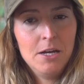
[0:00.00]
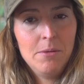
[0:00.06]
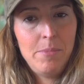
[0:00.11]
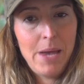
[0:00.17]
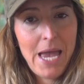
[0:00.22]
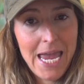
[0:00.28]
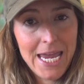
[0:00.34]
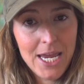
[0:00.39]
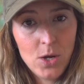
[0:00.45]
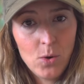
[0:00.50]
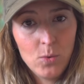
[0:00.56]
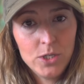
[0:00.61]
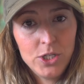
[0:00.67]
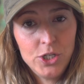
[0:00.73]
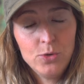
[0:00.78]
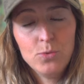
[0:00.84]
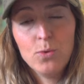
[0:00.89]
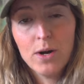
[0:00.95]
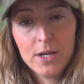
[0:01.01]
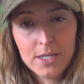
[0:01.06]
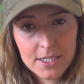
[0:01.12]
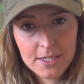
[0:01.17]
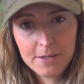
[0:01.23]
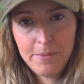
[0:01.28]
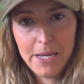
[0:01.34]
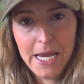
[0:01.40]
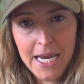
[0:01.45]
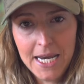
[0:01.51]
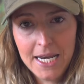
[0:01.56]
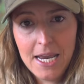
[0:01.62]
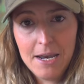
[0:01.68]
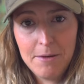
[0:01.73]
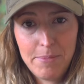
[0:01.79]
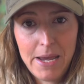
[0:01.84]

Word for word: Paint what you want to paint and